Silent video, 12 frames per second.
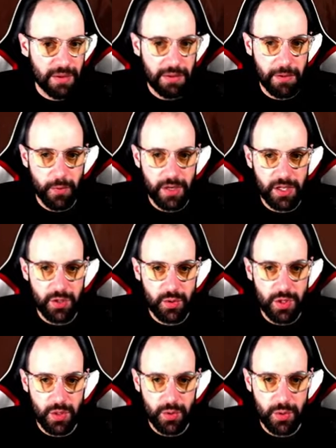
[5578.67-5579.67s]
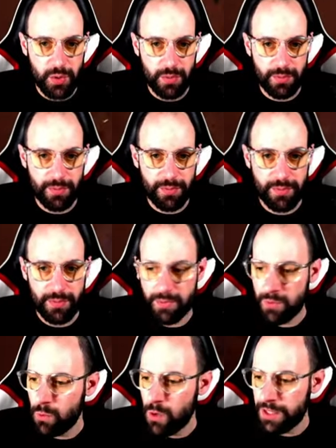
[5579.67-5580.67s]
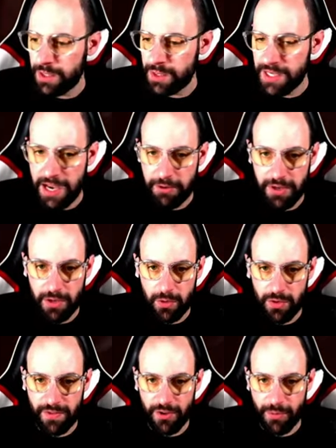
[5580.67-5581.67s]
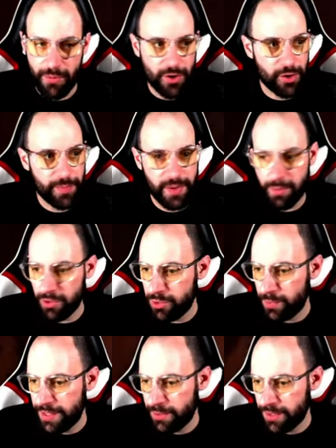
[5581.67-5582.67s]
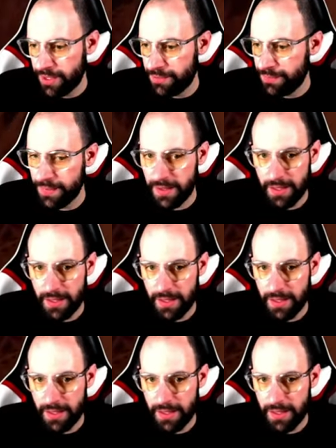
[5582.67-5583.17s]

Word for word: maybe we need to go to Watertown and look for more people to play with.